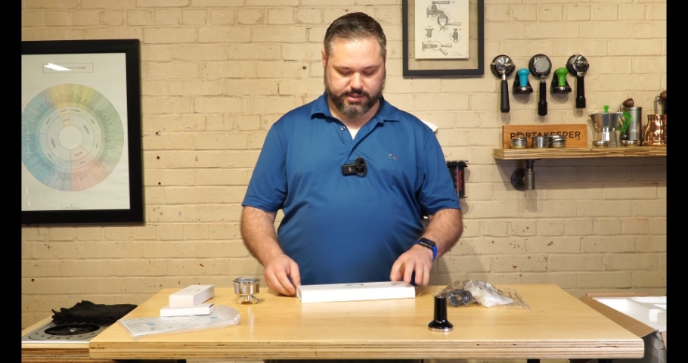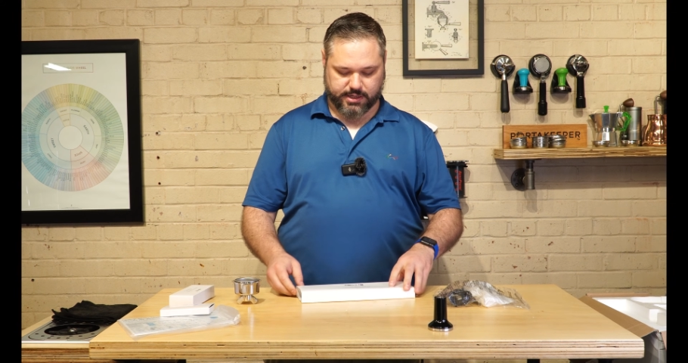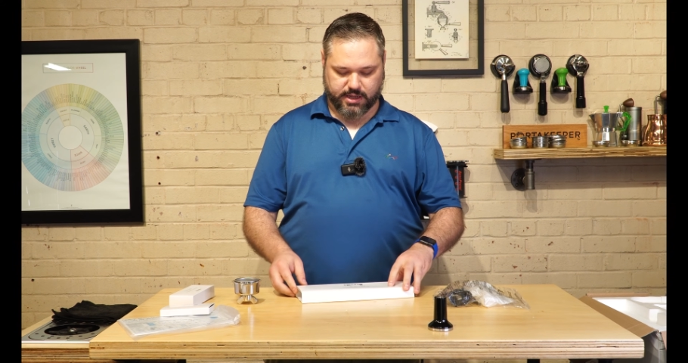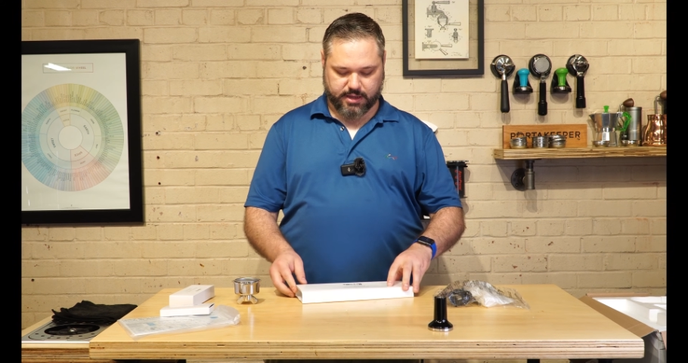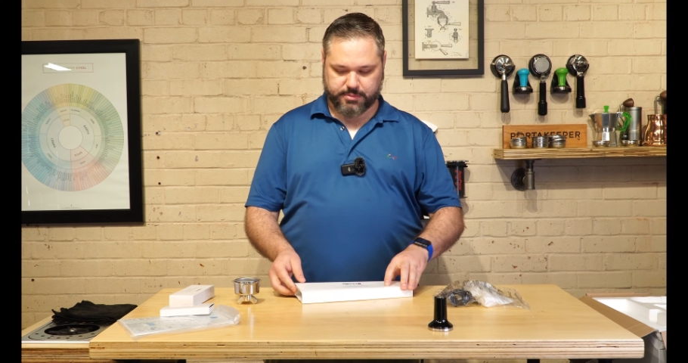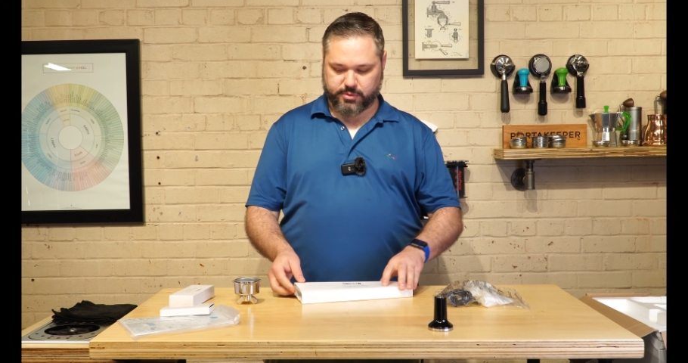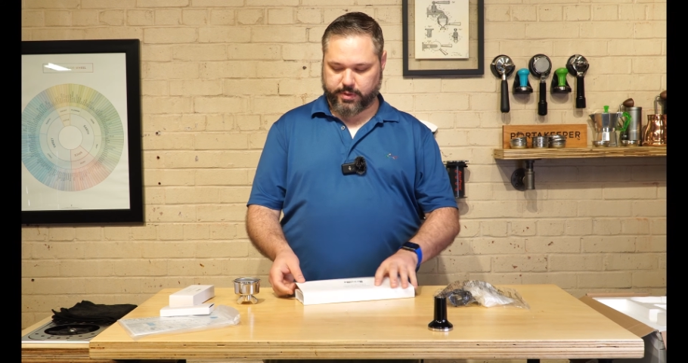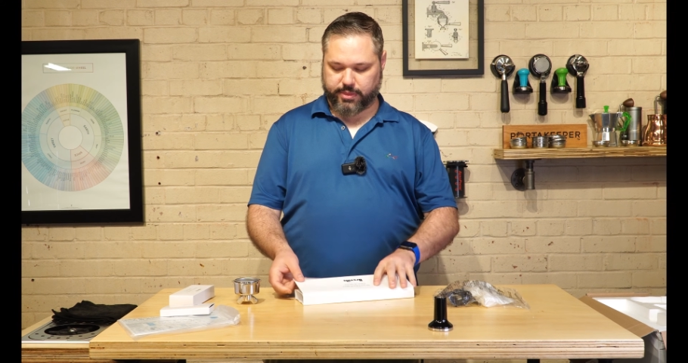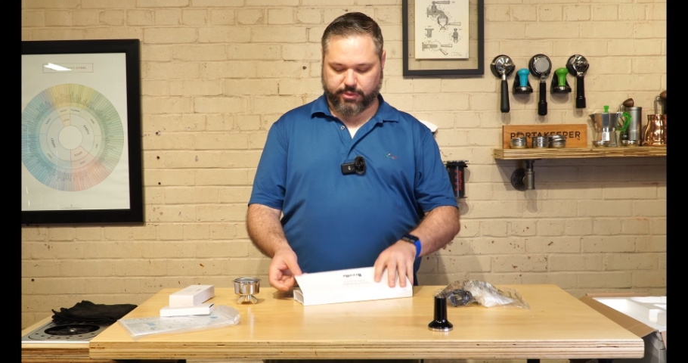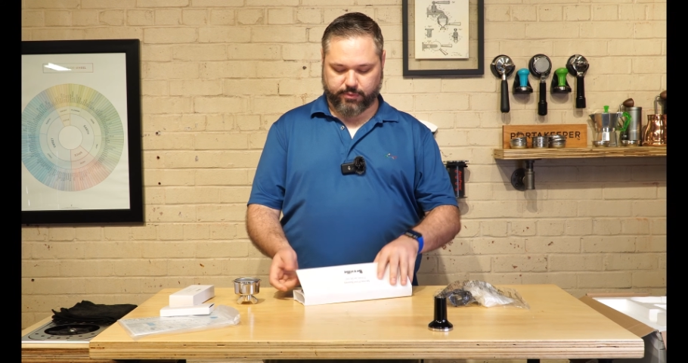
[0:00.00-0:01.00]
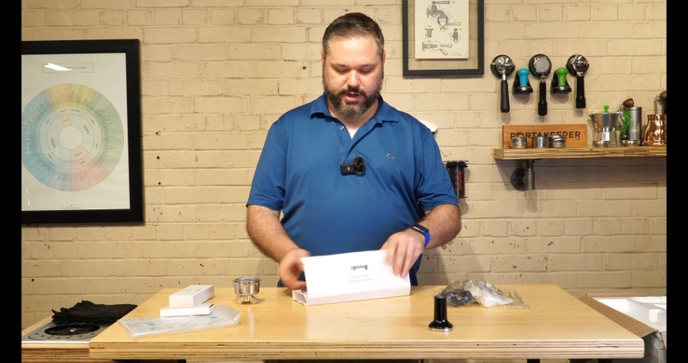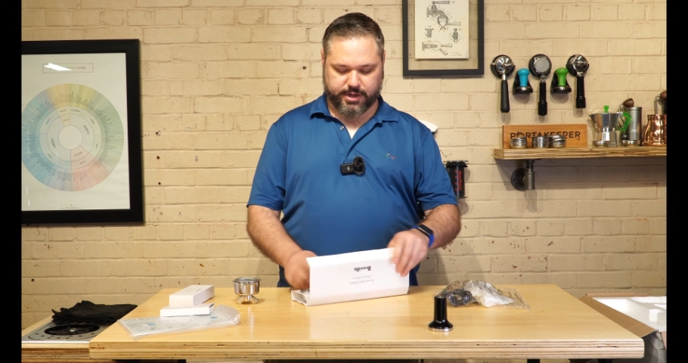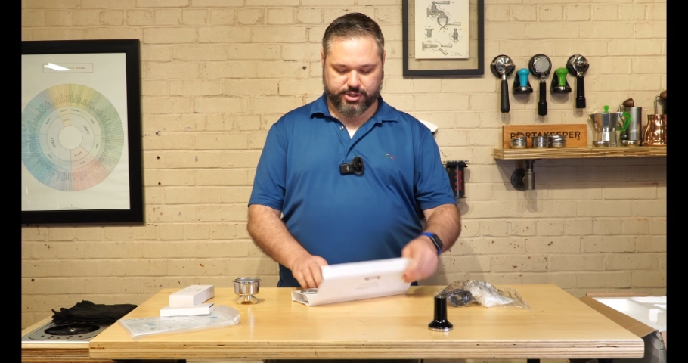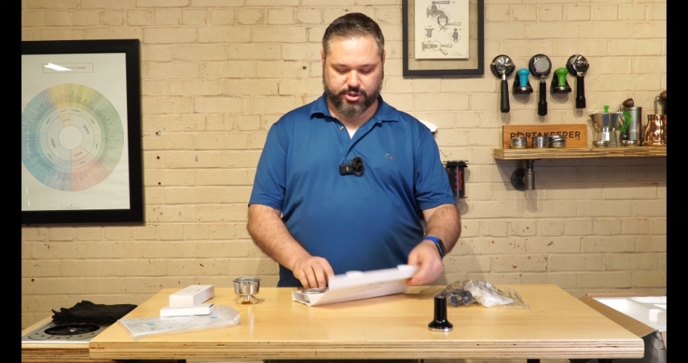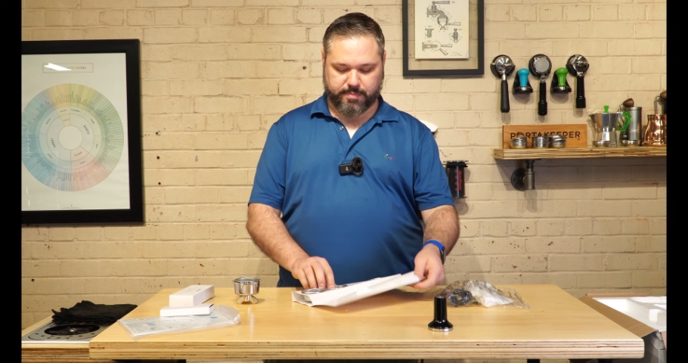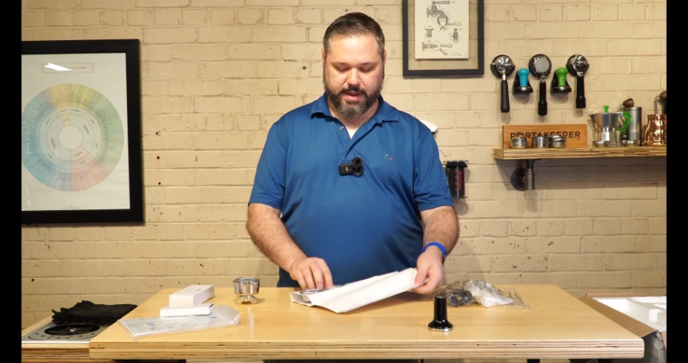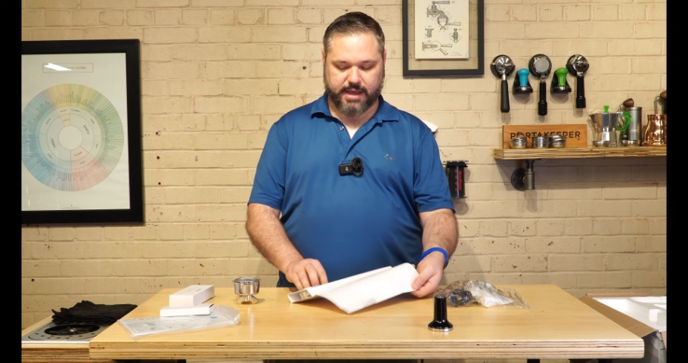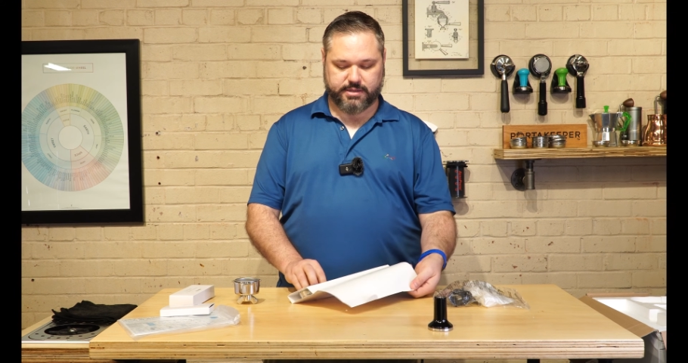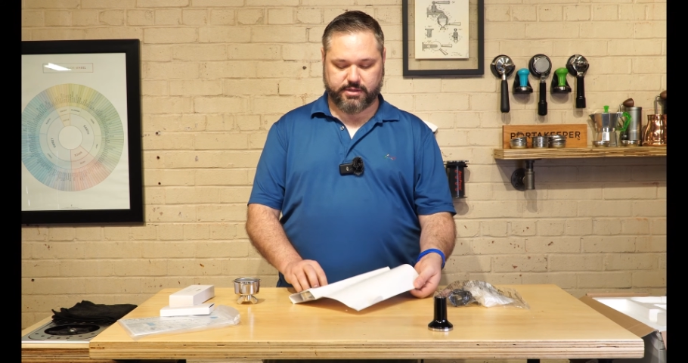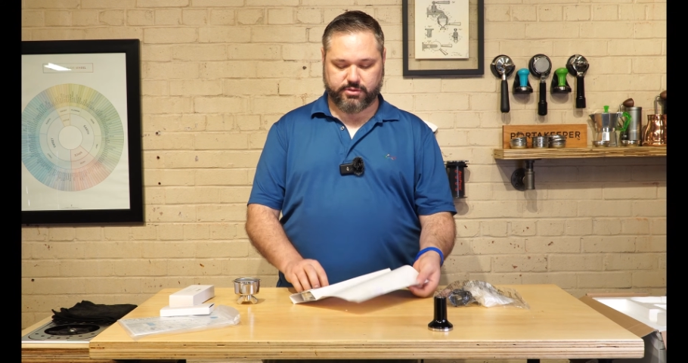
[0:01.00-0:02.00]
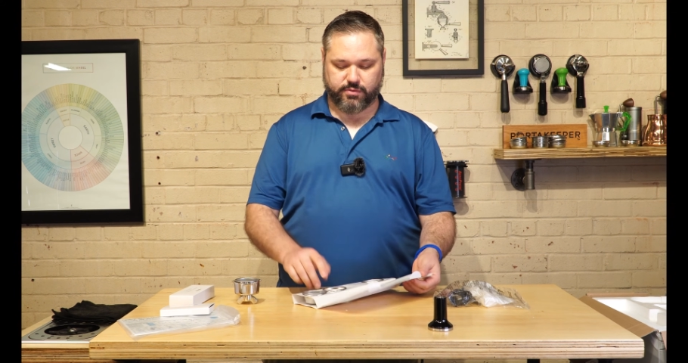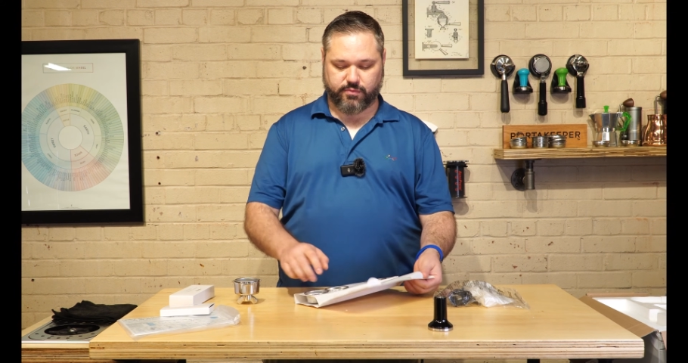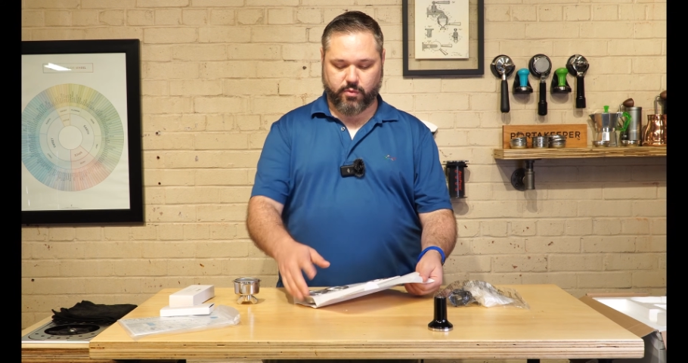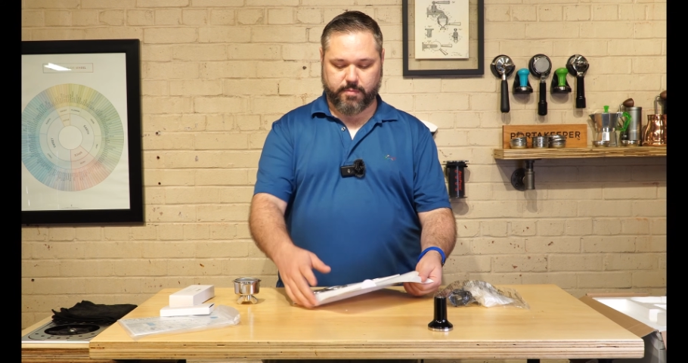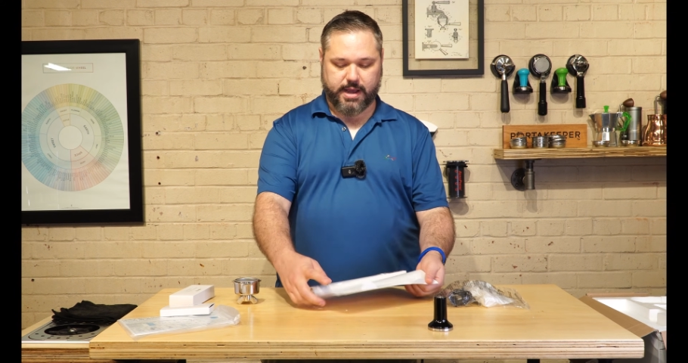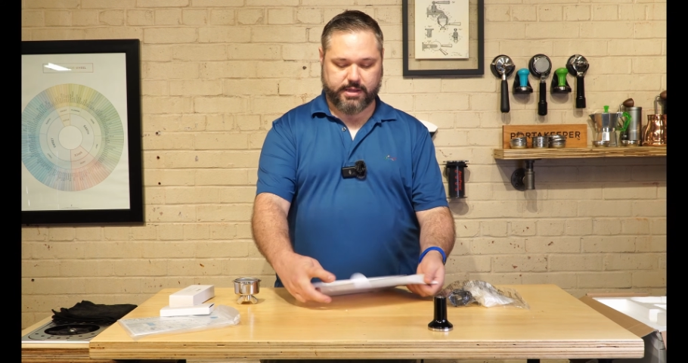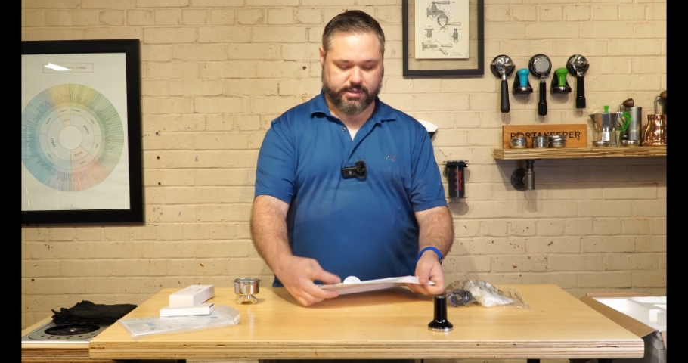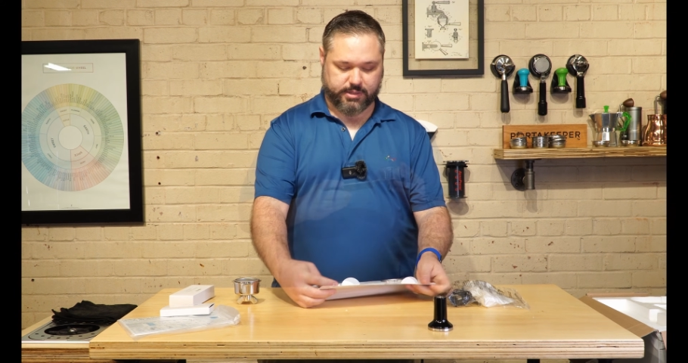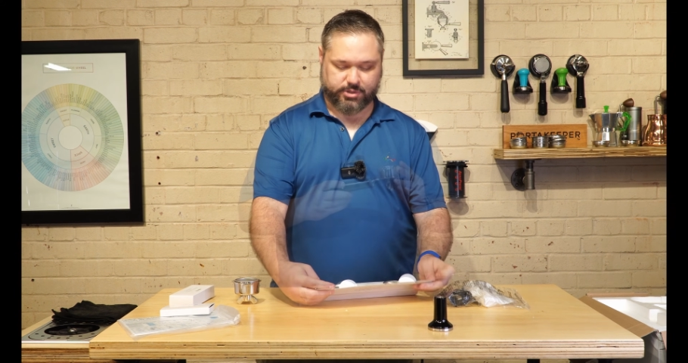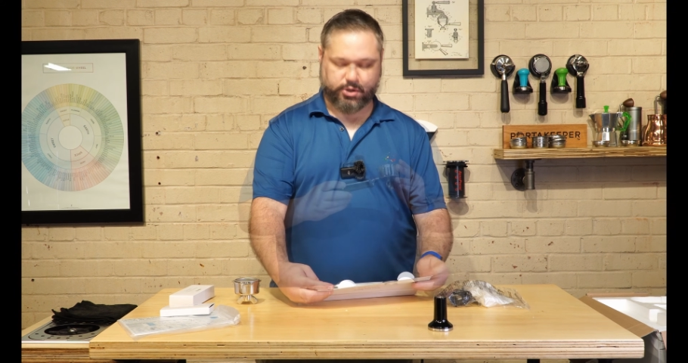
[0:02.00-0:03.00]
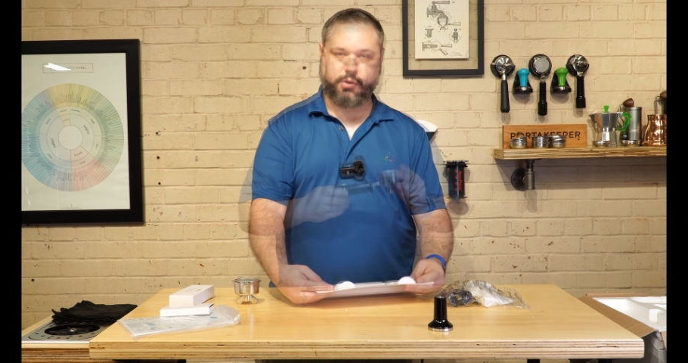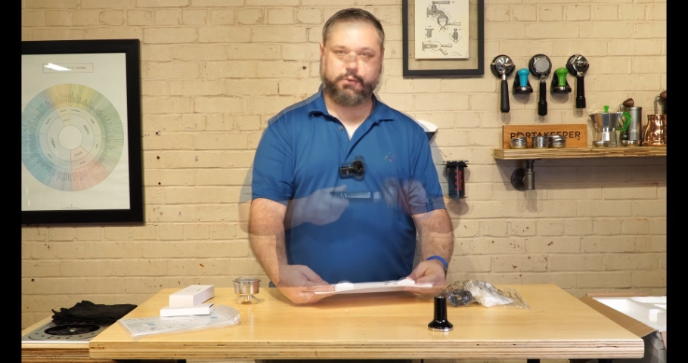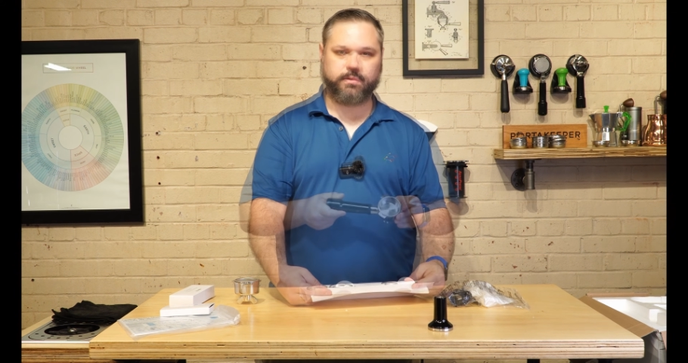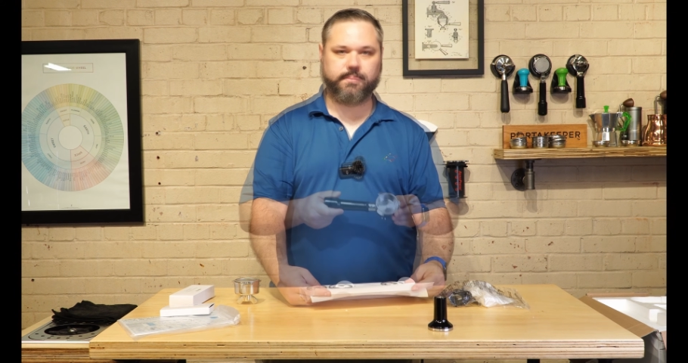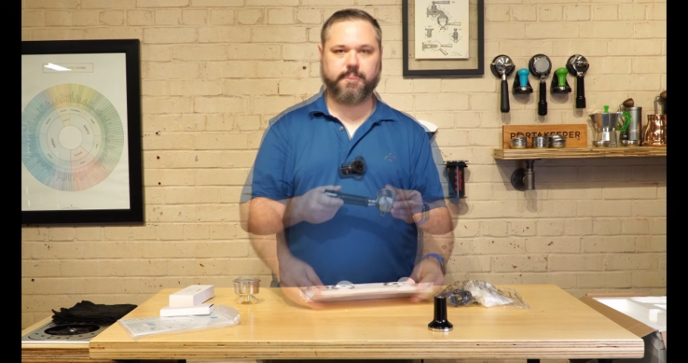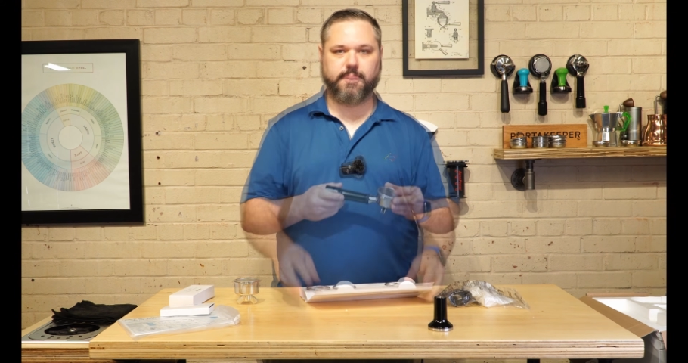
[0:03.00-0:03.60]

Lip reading: and it comes with 3 additional baskets, or 4 baskets total.